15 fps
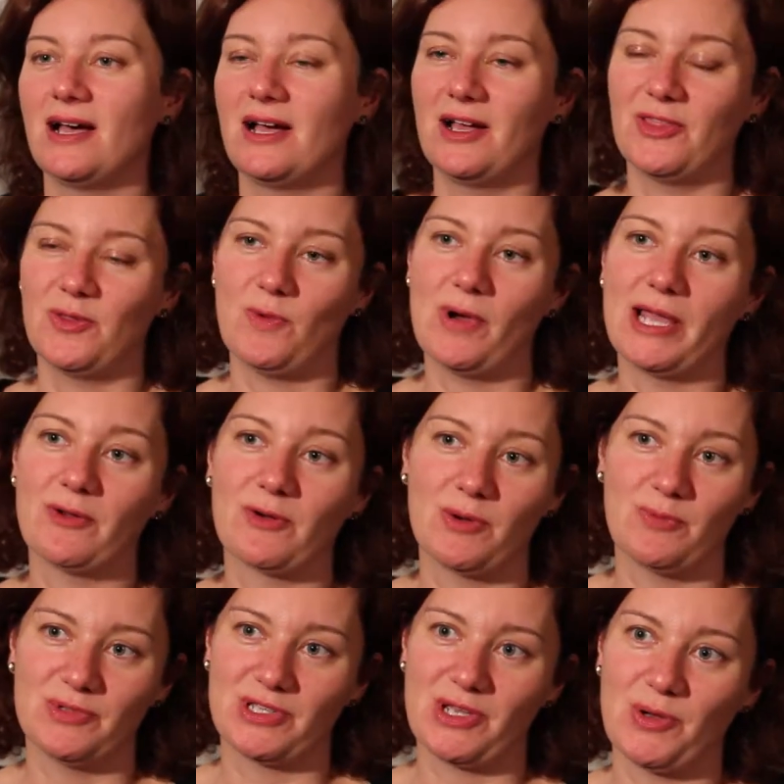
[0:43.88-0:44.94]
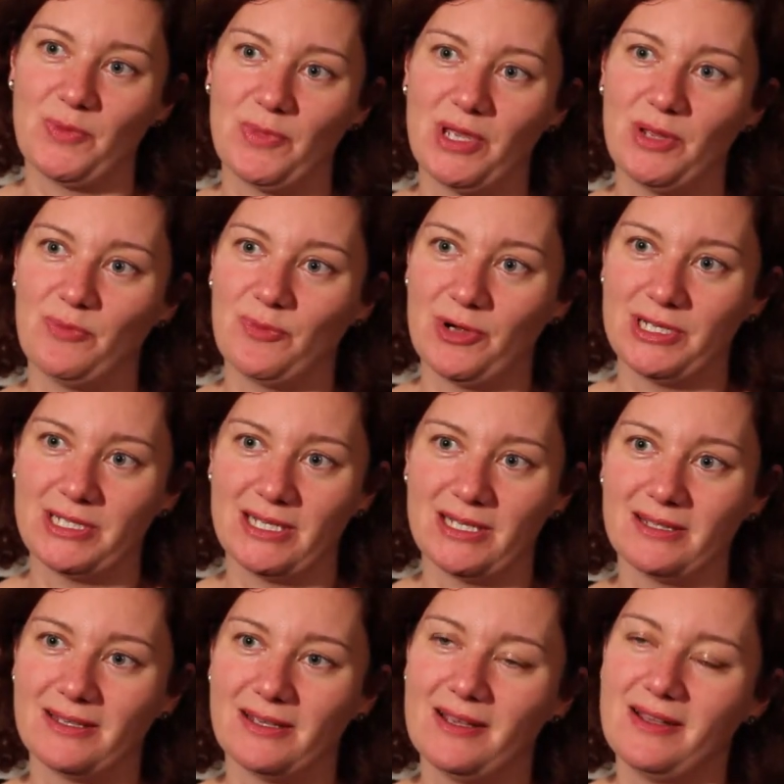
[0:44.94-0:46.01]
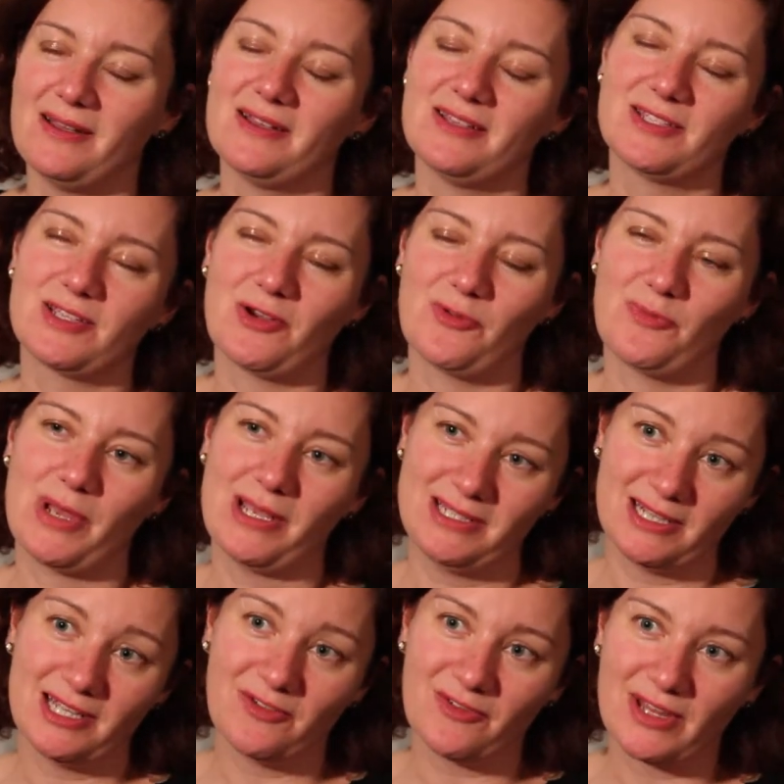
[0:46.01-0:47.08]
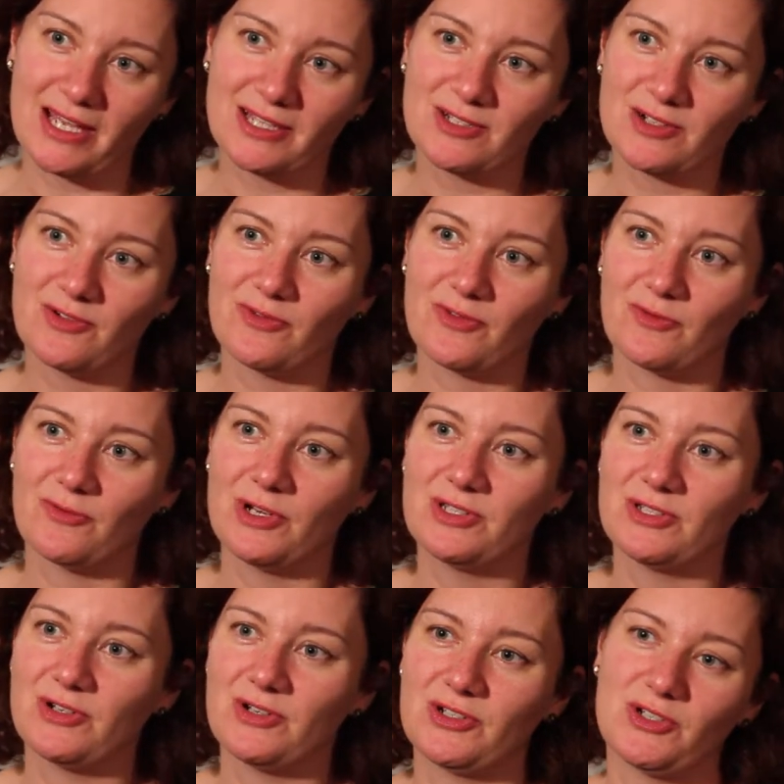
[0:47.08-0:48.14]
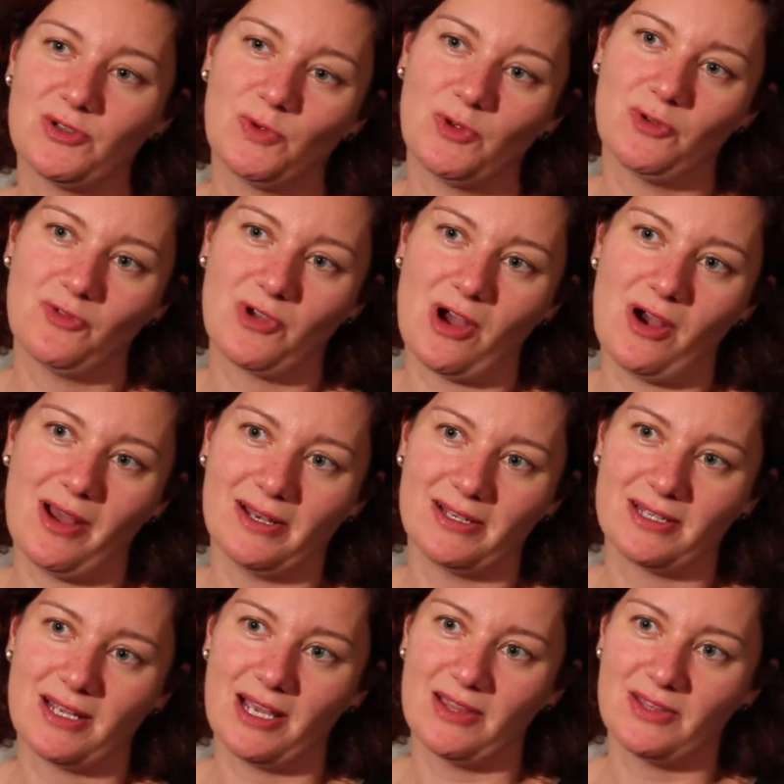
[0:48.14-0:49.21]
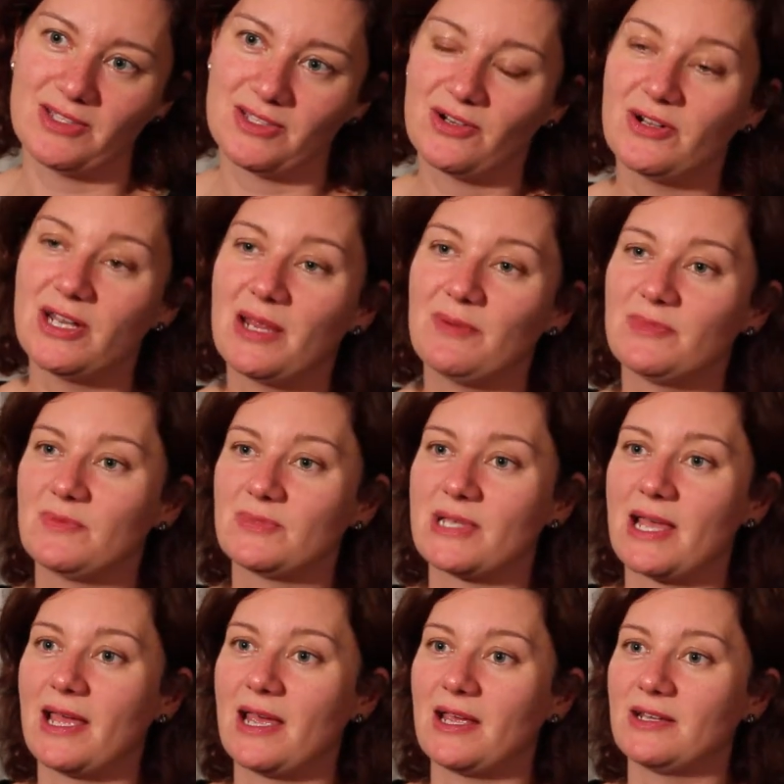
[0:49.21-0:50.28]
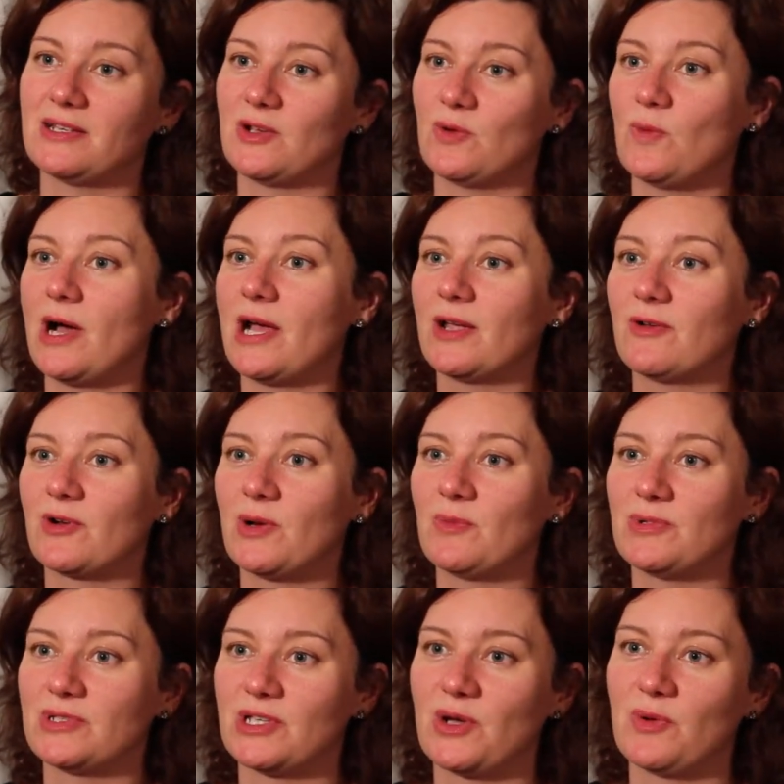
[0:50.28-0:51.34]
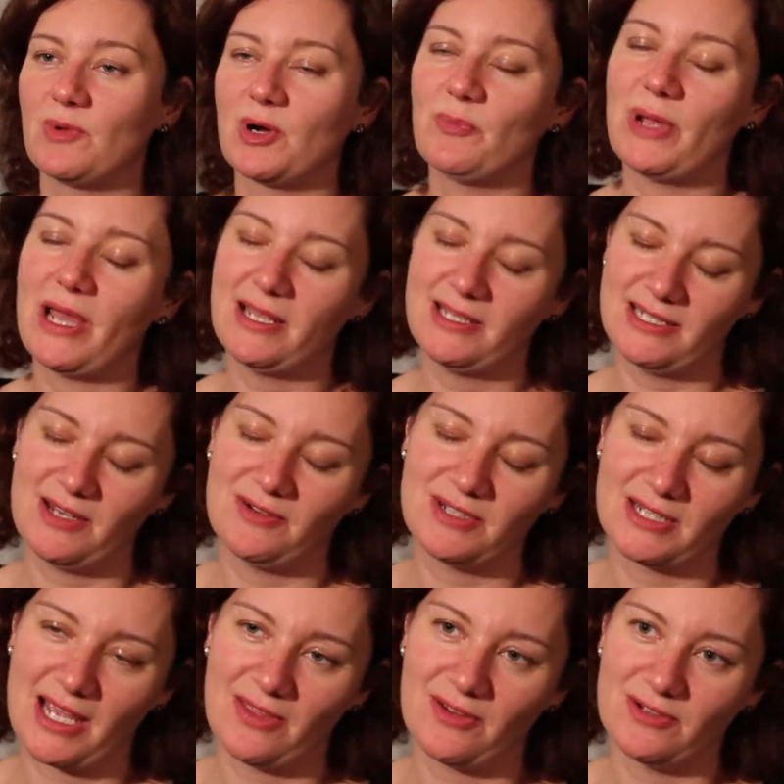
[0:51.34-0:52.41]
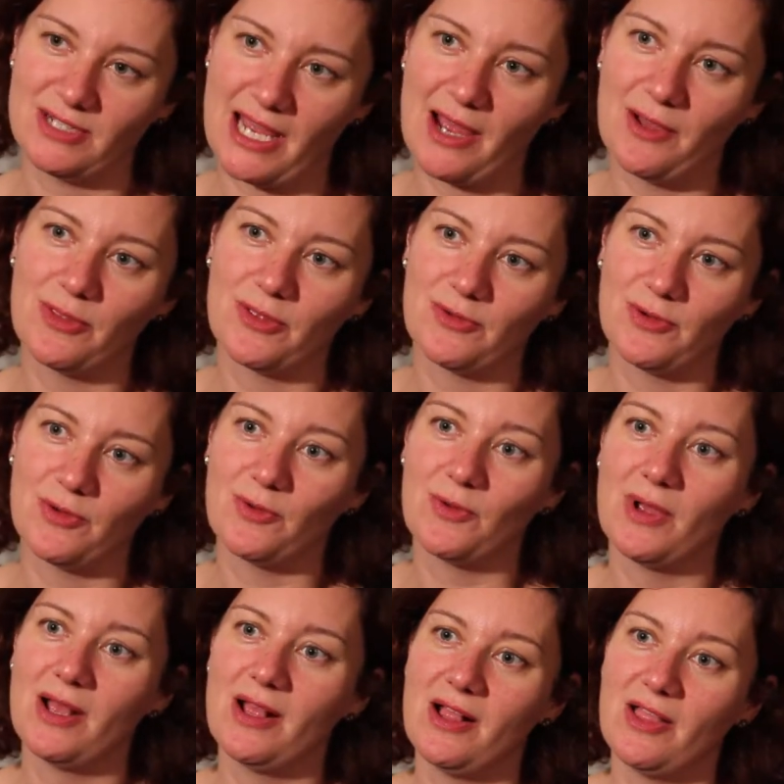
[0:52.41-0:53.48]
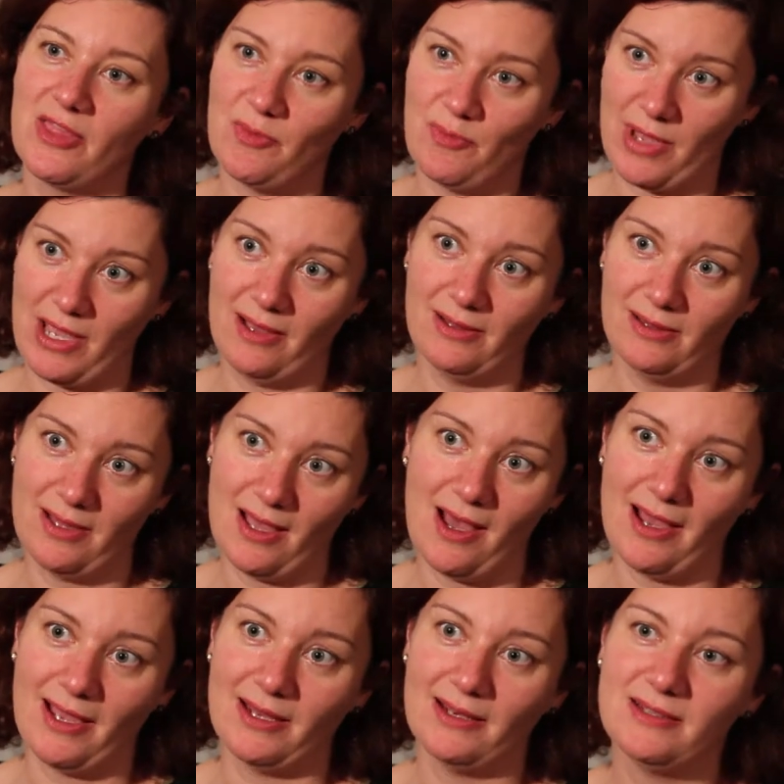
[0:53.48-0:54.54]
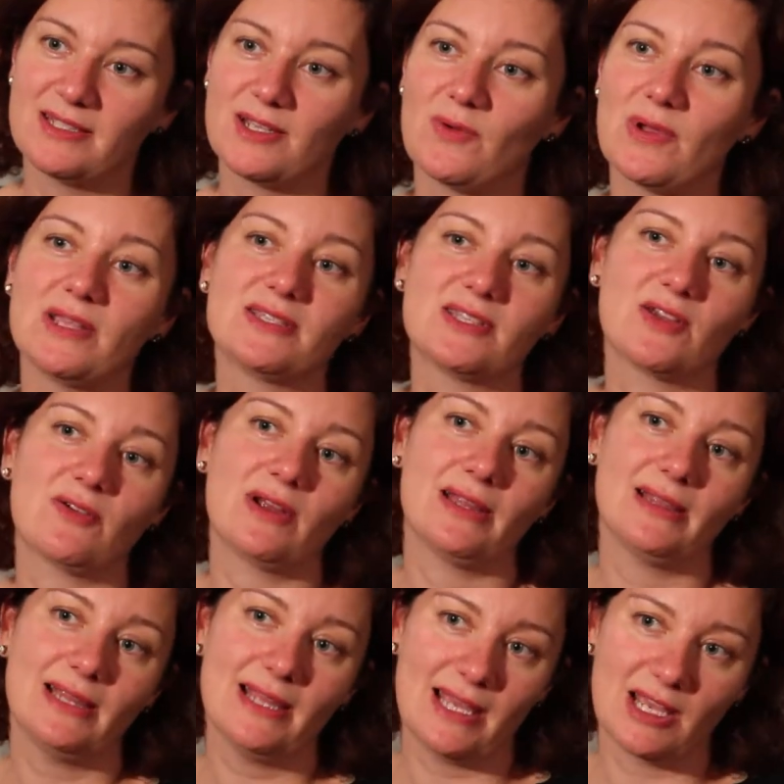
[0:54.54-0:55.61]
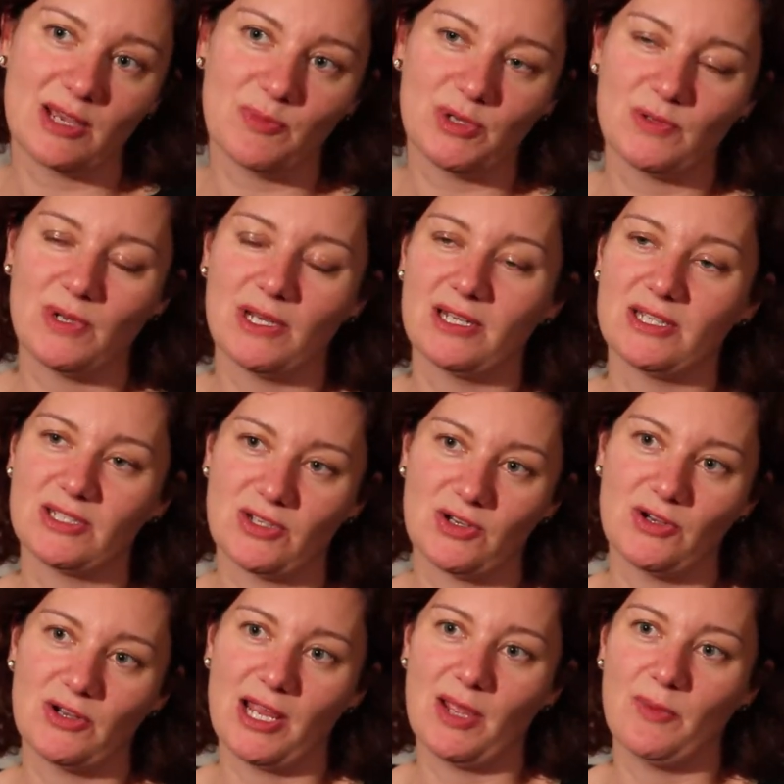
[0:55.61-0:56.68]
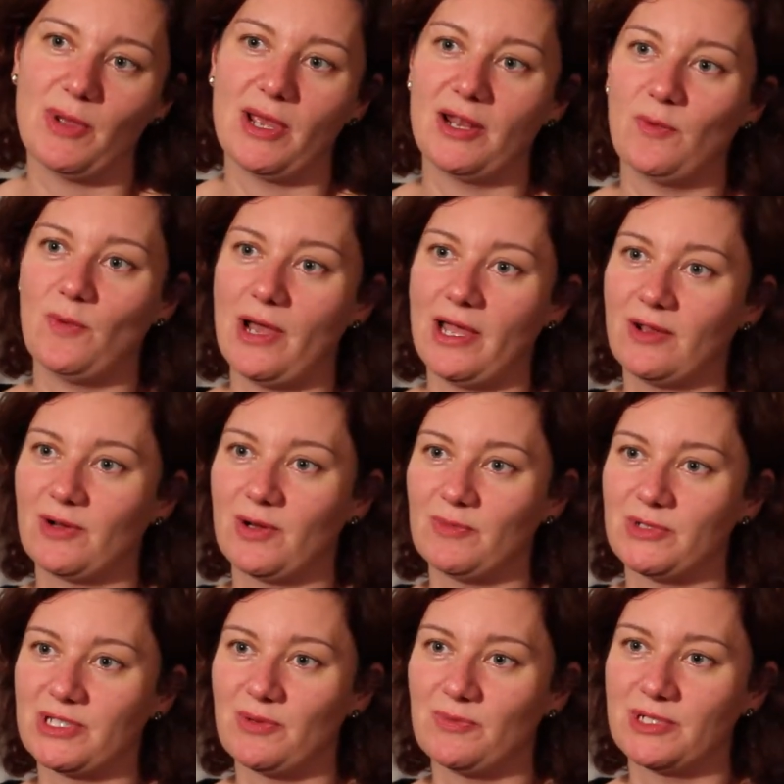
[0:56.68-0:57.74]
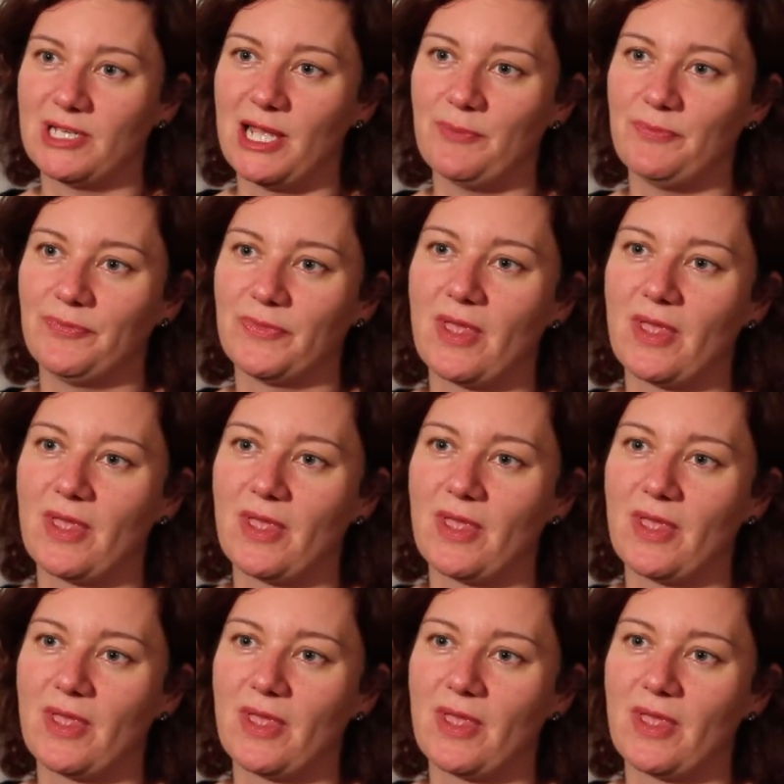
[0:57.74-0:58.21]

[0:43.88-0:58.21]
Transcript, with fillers: uh, the Y chromosome in Britain. So basically for that sort of research, we've got uh, the surnames and a Y chromosome are passed down together down through the male line. So is there a link between a surname and a Y chromosome type?